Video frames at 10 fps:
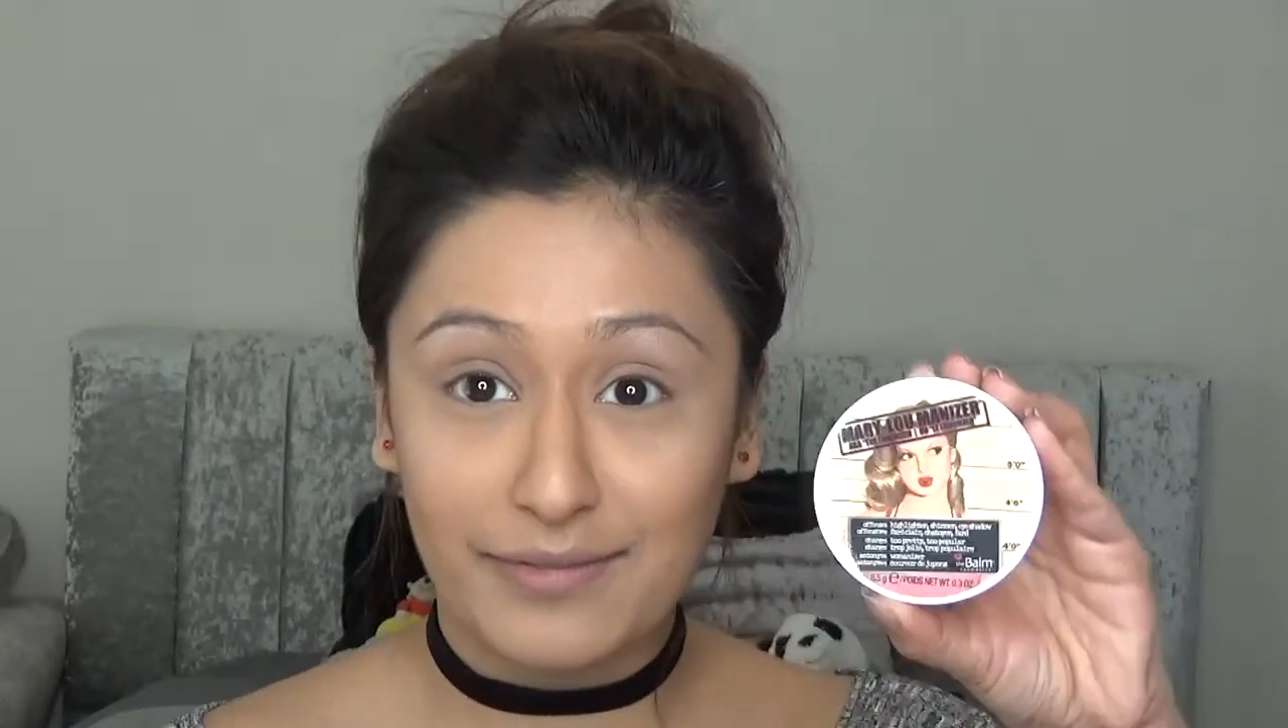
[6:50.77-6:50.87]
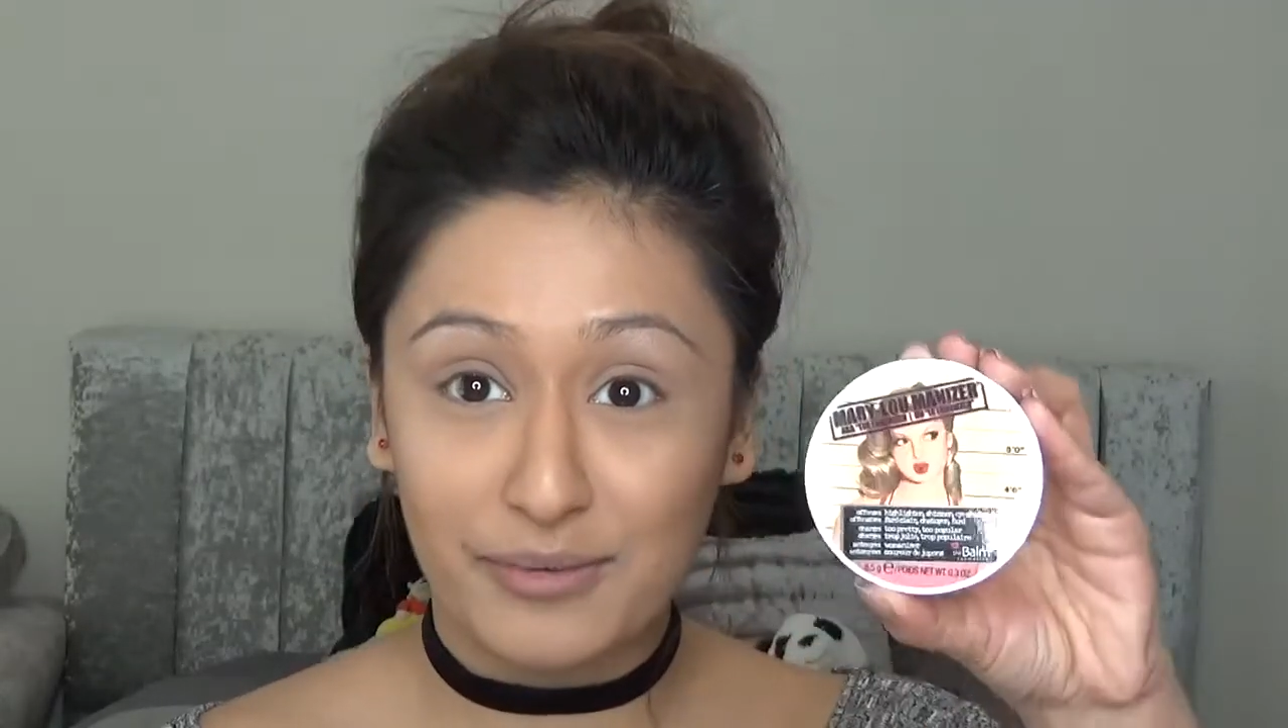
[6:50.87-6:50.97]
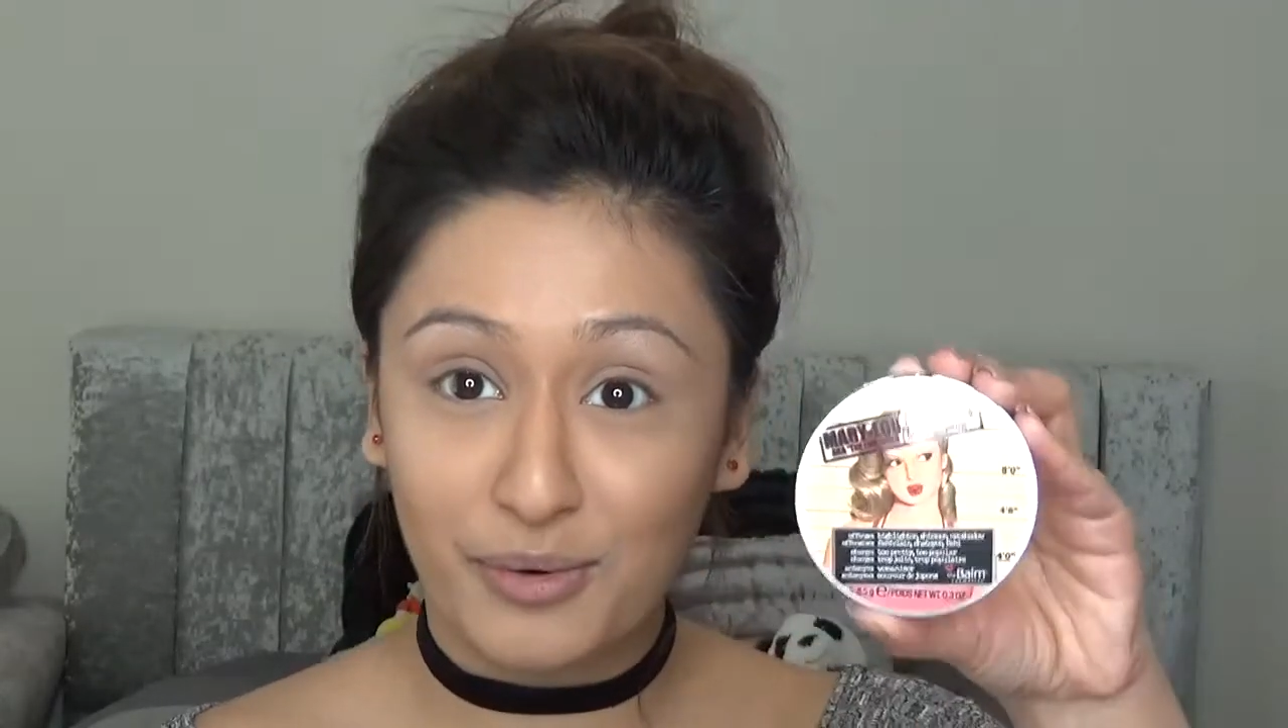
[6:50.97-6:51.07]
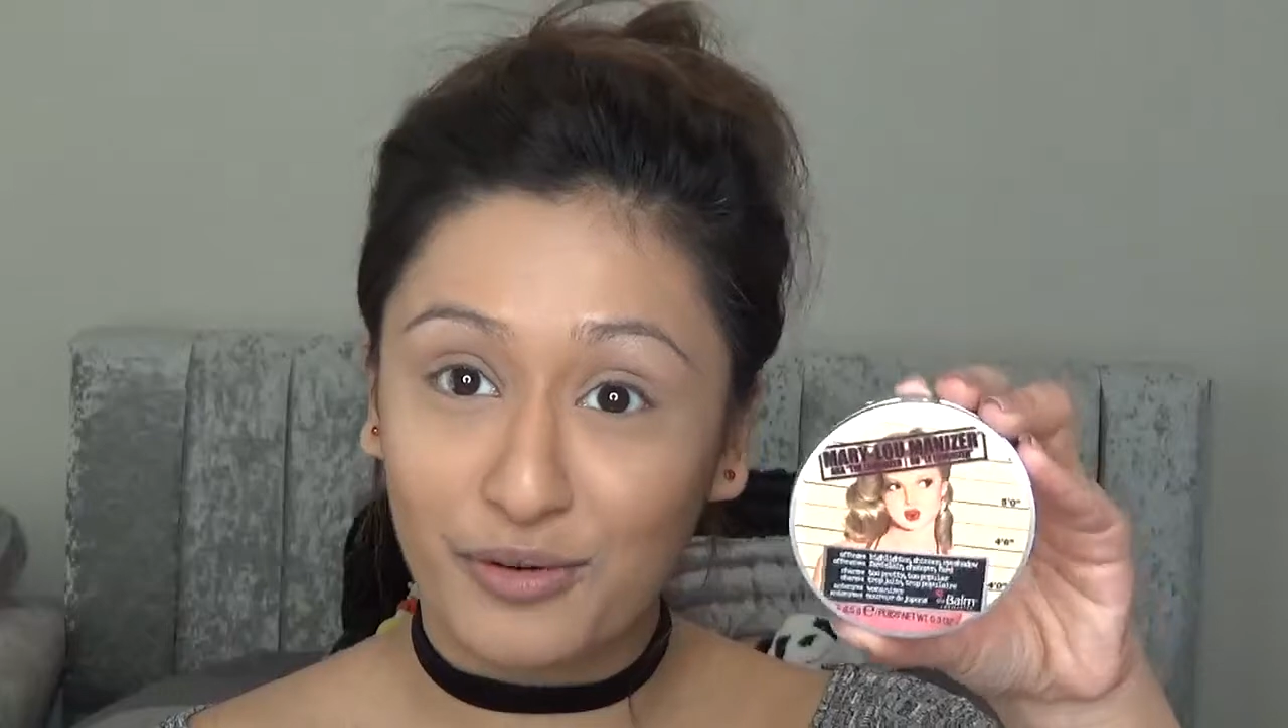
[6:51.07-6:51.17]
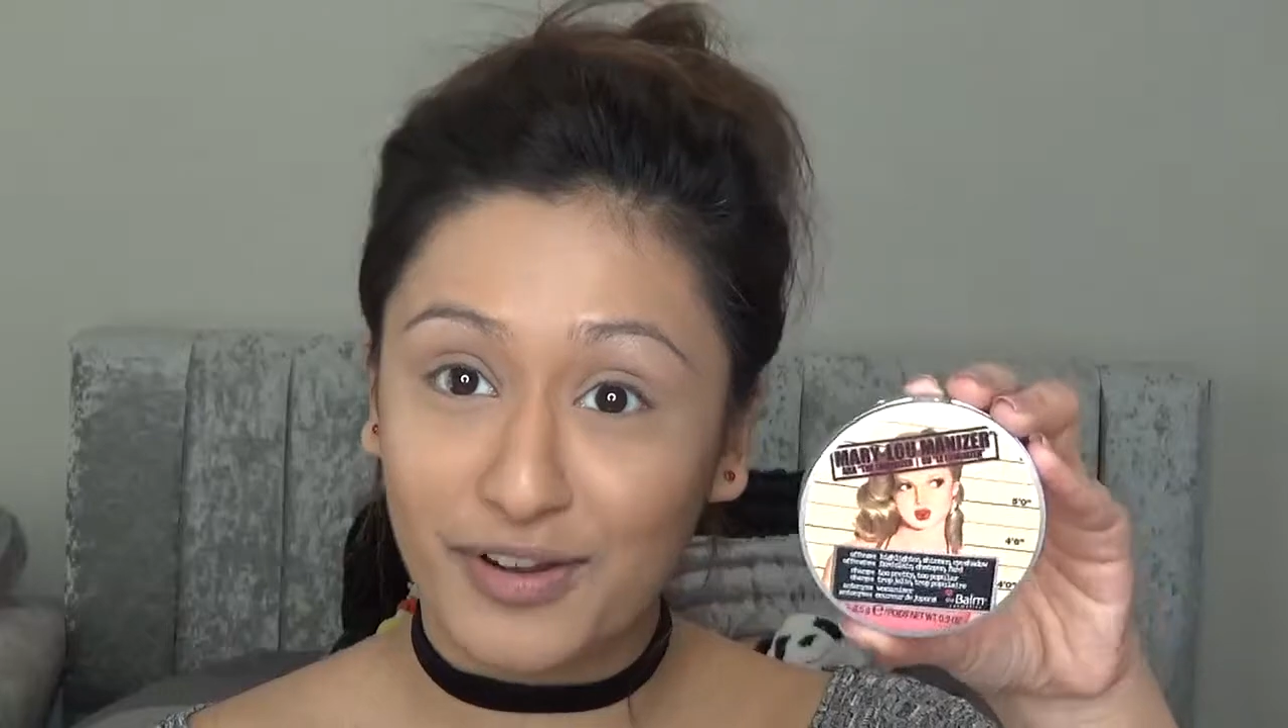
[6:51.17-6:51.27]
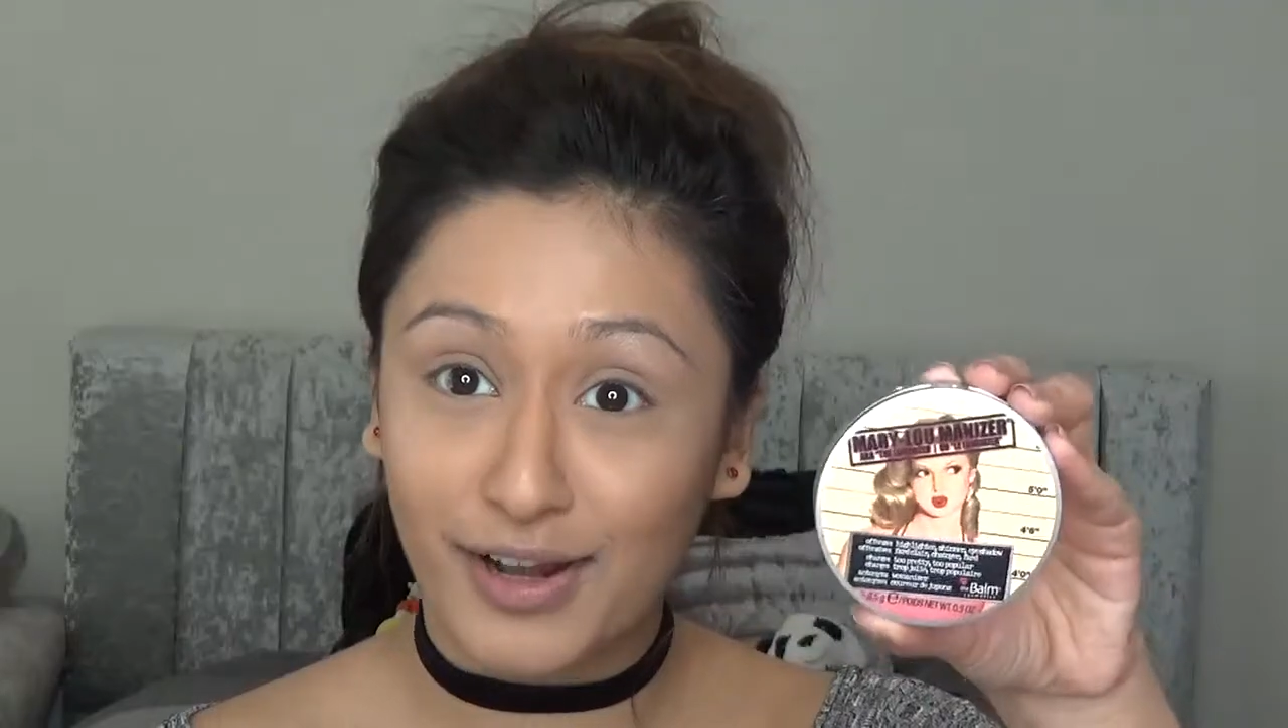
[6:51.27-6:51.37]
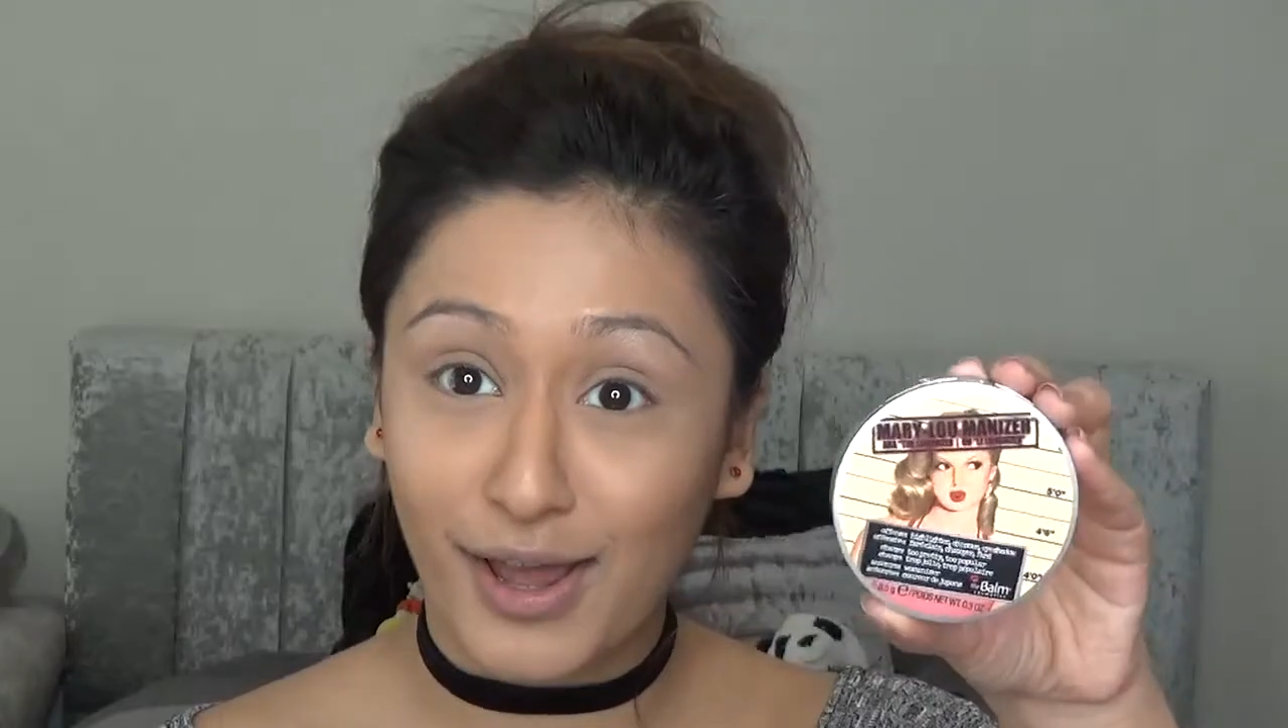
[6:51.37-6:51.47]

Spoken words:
even more of a glow,